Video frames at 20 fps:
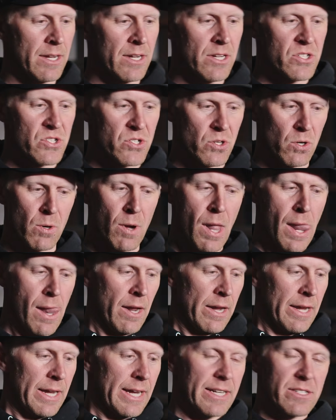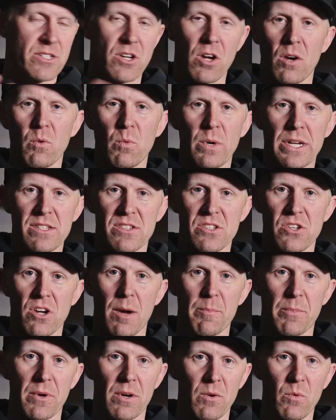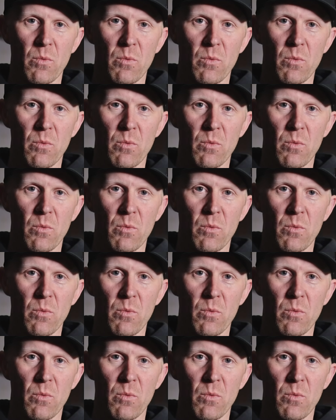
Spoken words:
So it's got Windstopper.